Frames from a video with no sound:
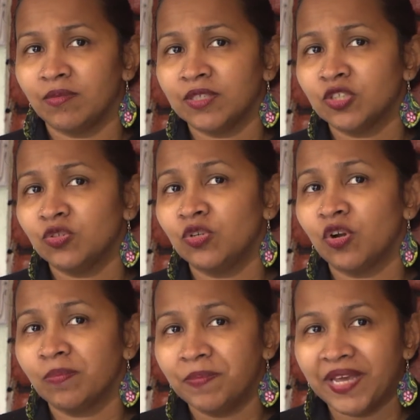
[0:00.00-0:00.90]
what should
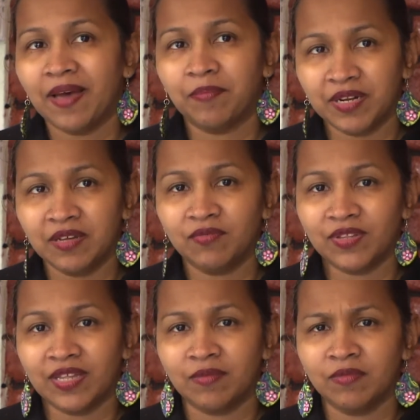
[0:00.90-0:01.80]
not be happening for
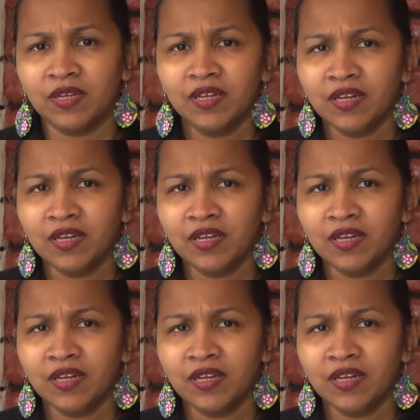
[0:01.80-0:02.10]
them.